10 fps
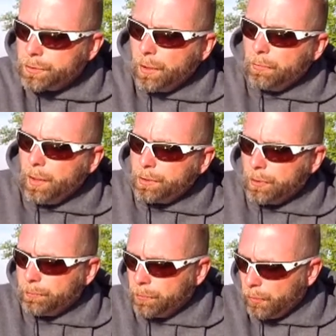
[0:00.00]
Shane makes
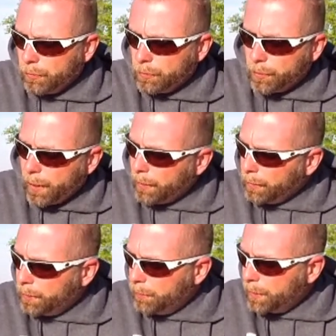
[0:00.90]
something called a crack.
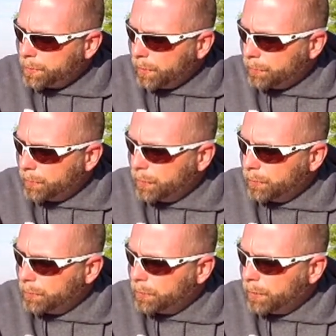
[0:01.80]
He makes
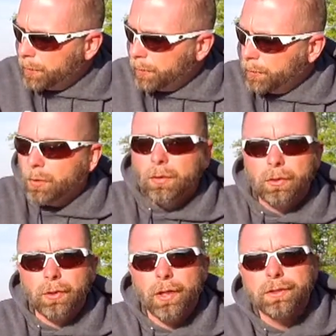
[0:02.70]
something called
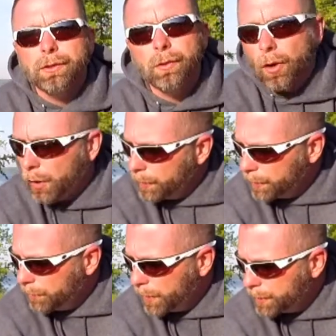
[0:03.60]
a crazy craw.
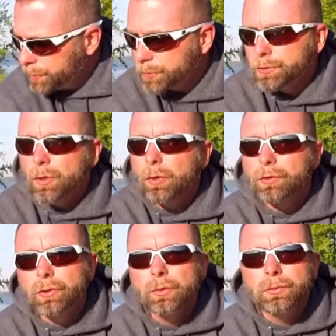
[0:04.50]
He makes salt
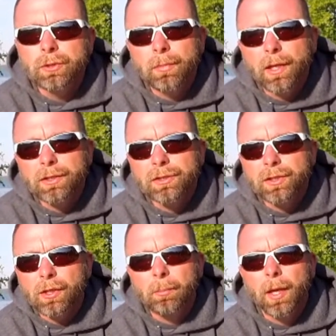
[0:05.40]
tubes. He makes
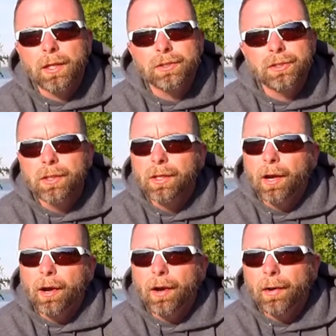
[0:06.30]
stick baits.
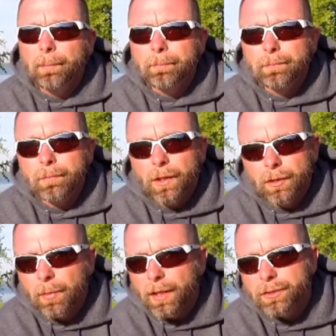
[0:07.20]

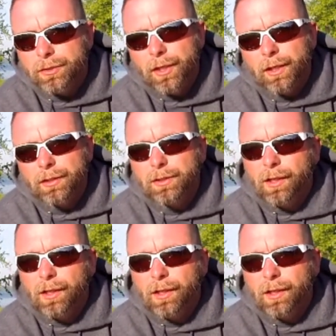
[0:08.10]
He makes jigs.